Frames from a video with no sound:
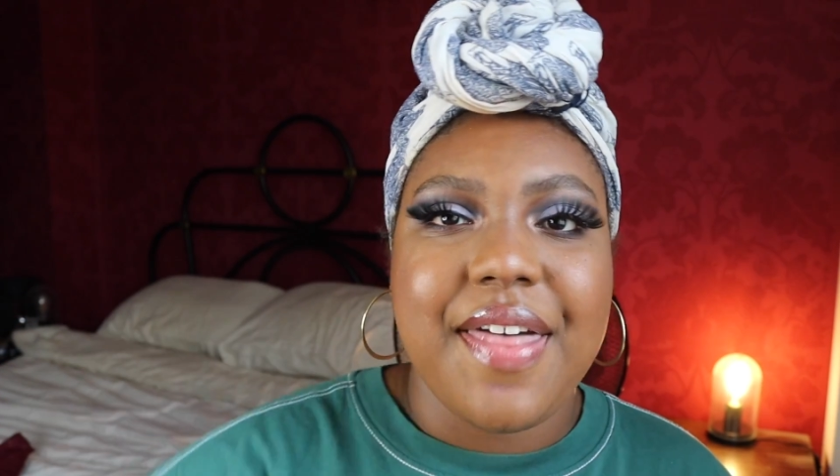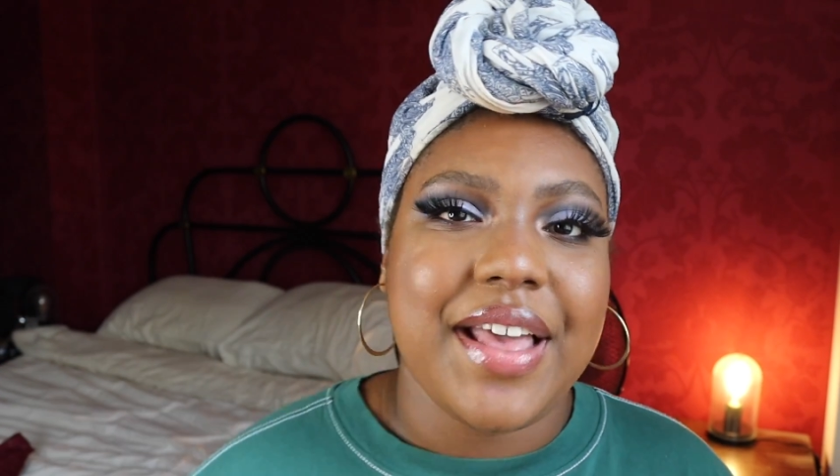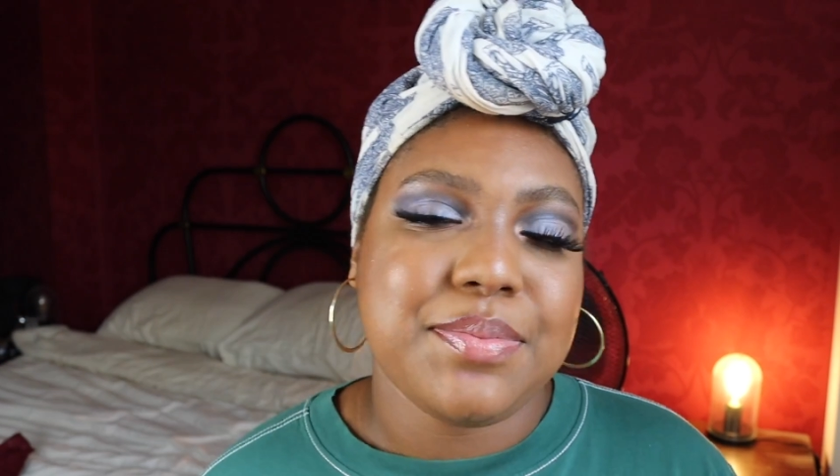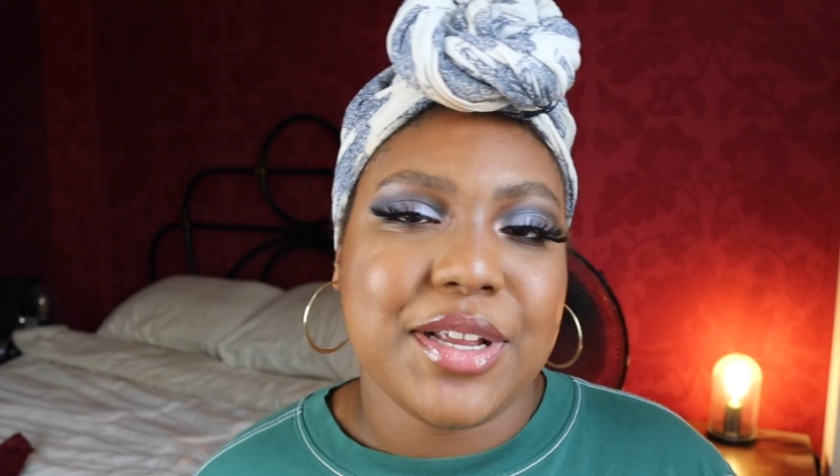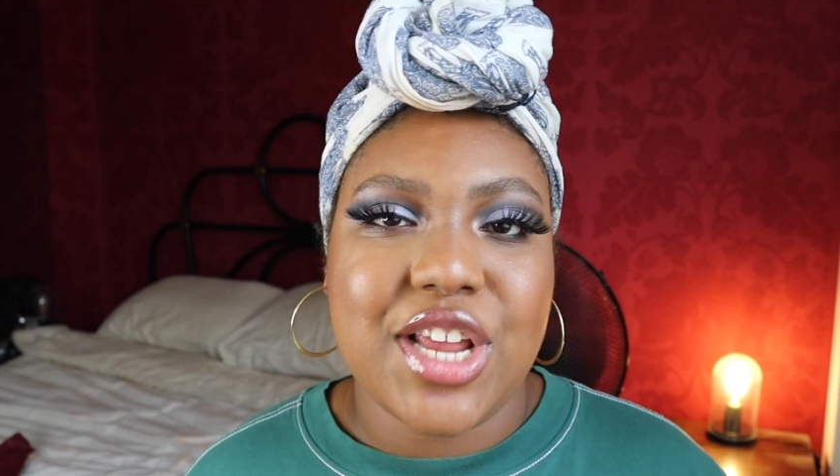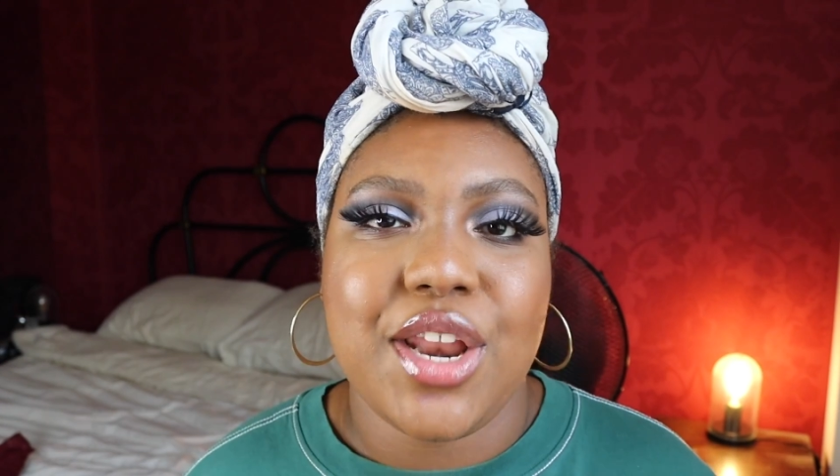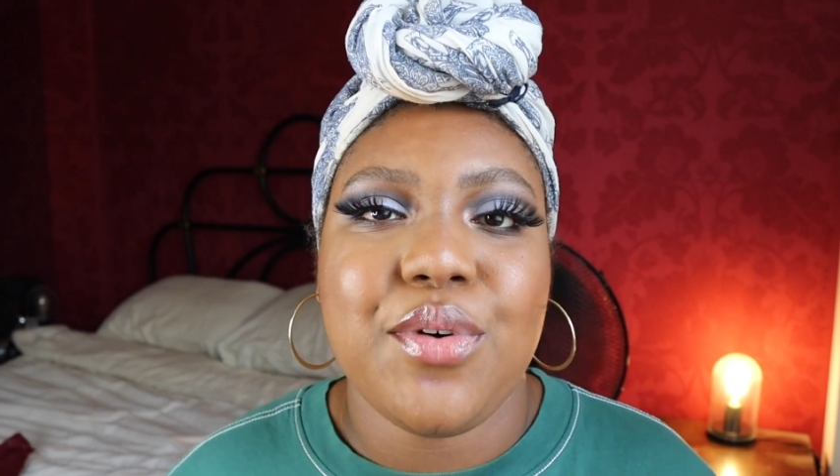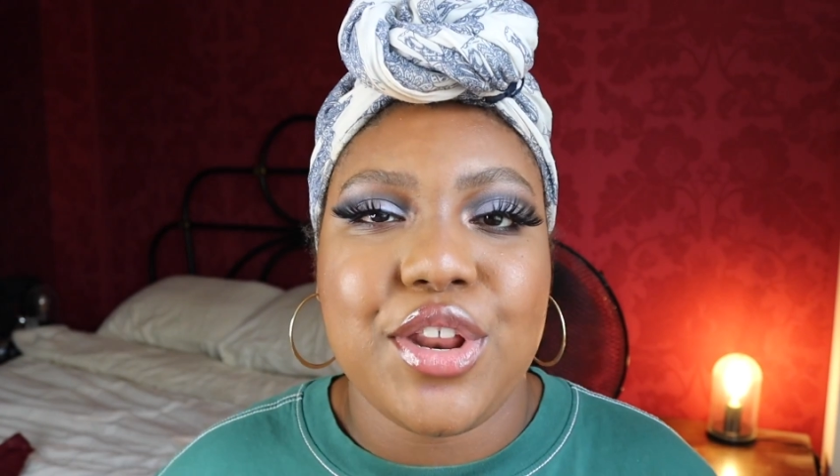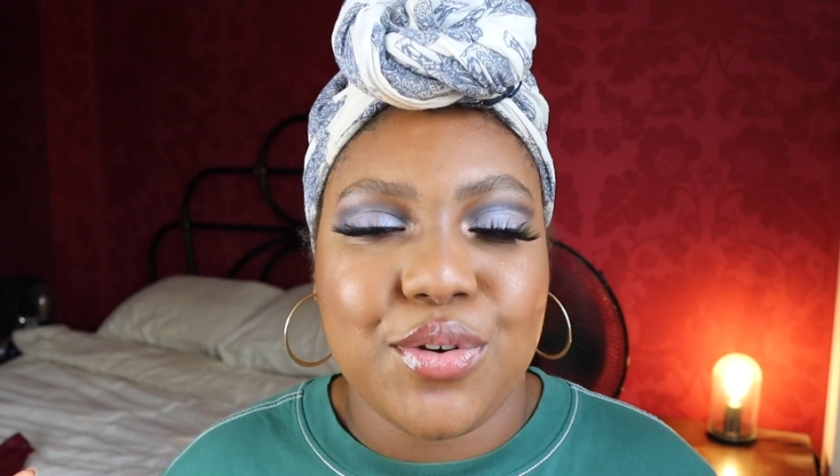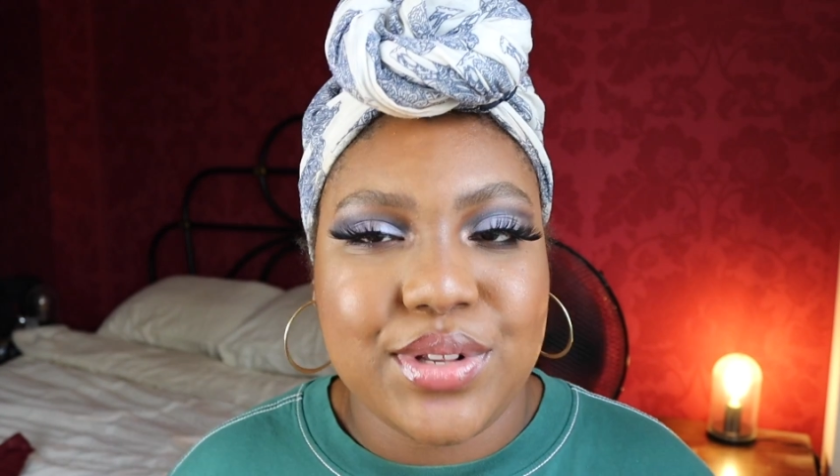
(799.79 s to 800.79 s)
That's my
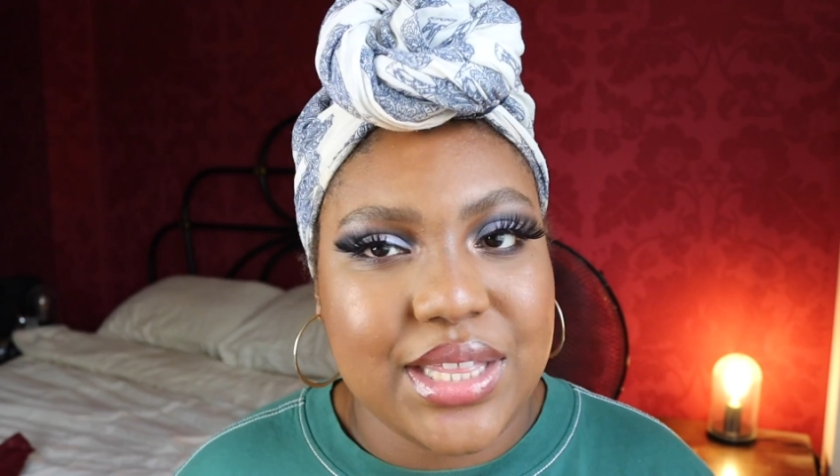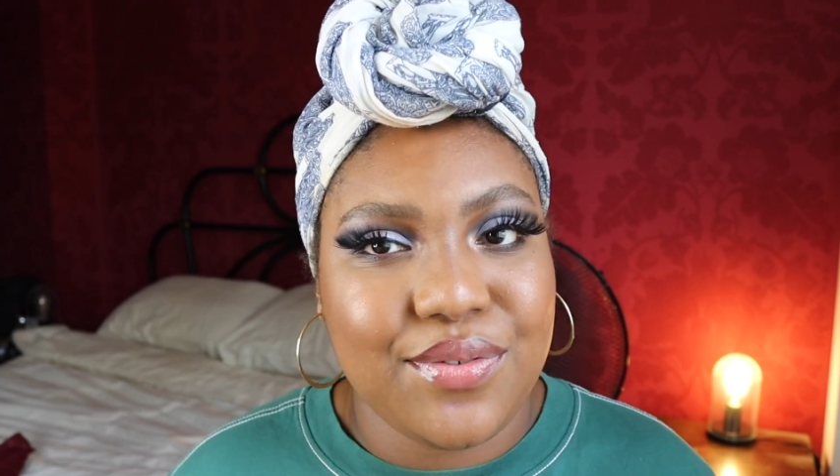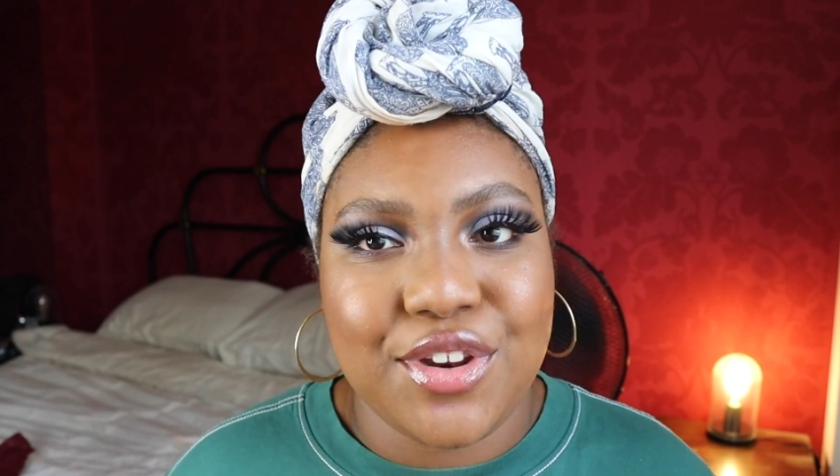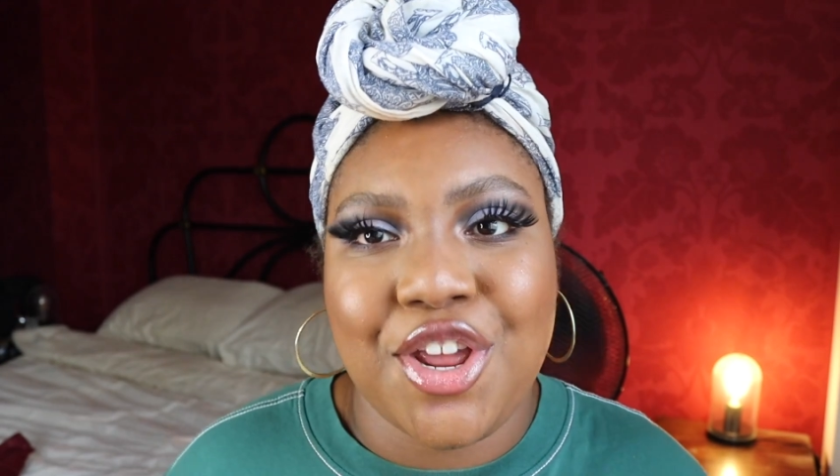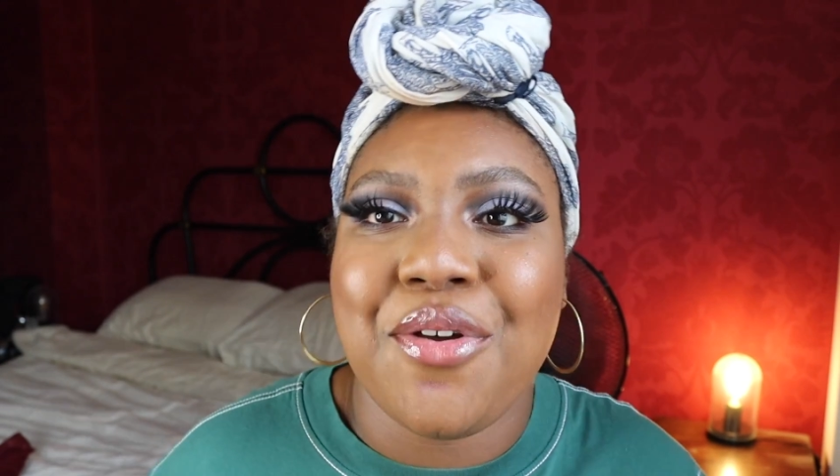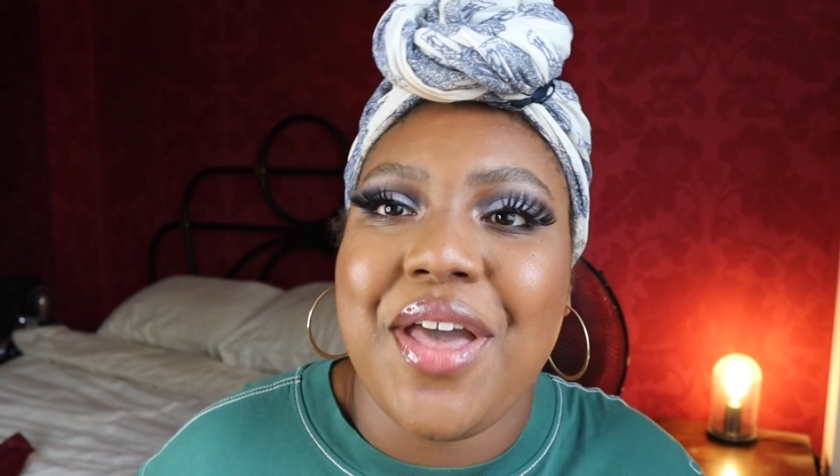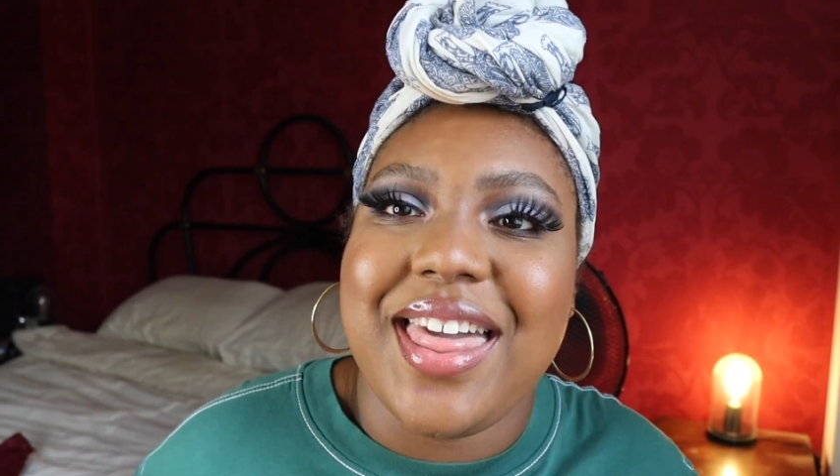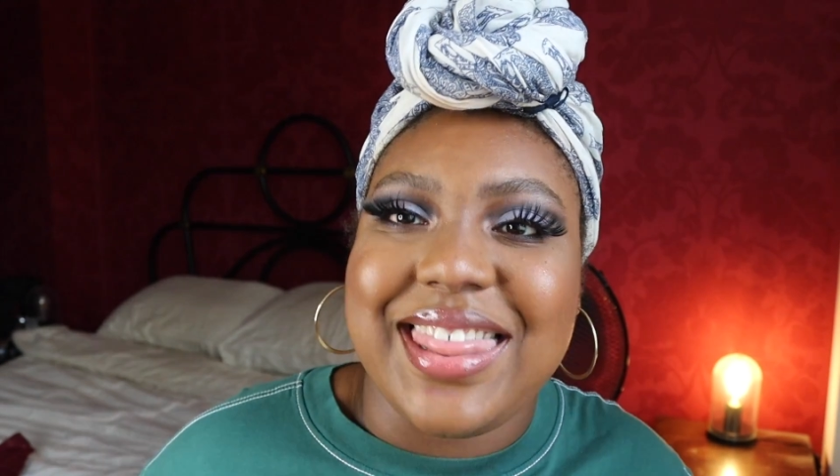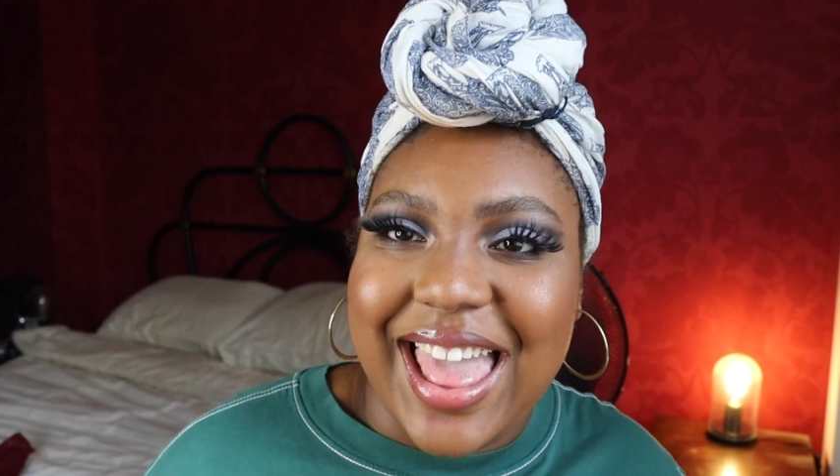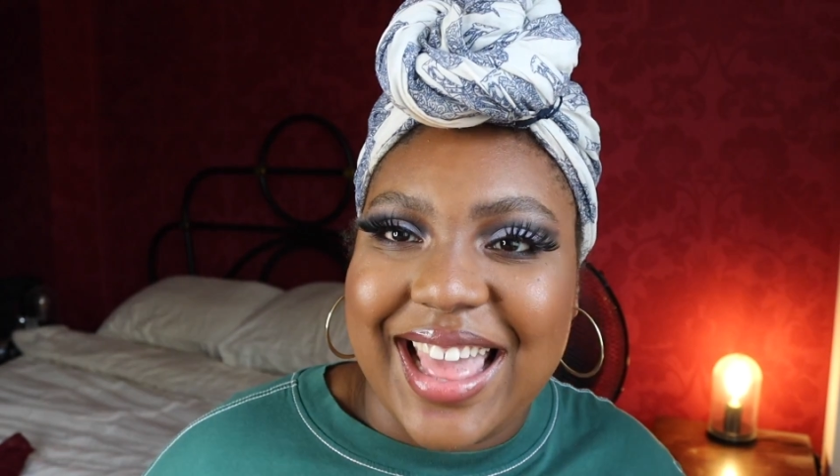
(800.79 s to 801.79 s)
channel, and you will see the video
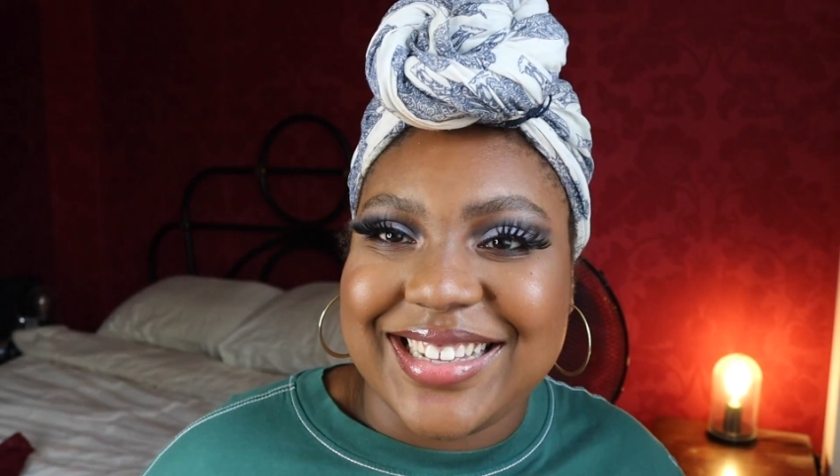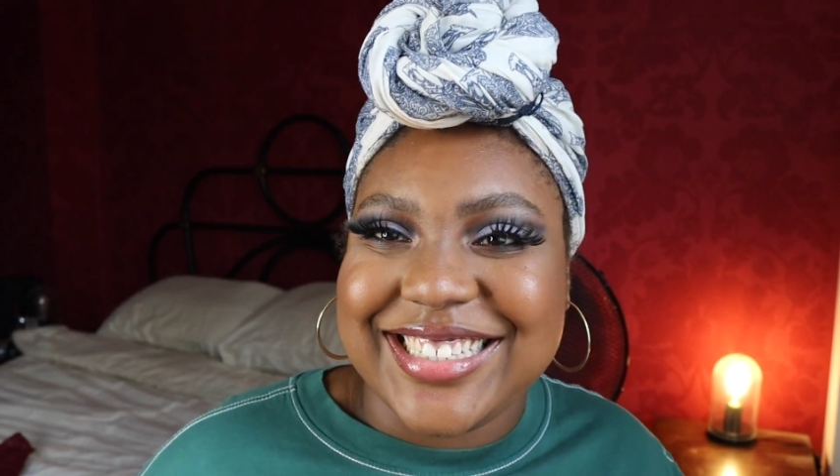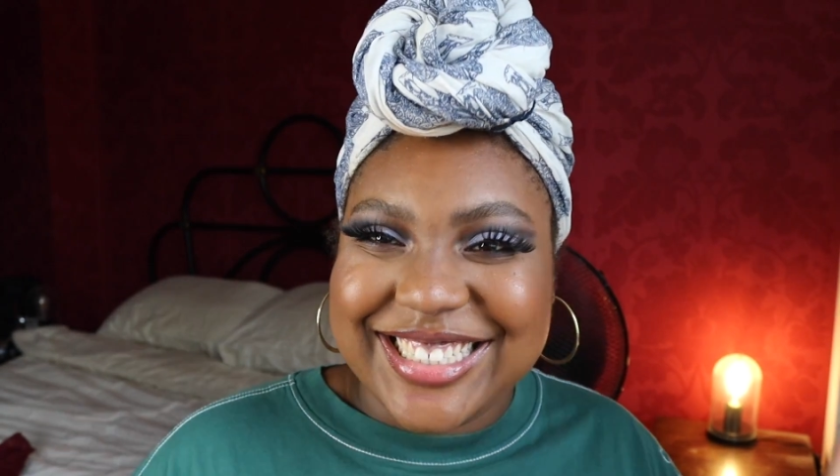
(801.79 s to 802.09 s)
there.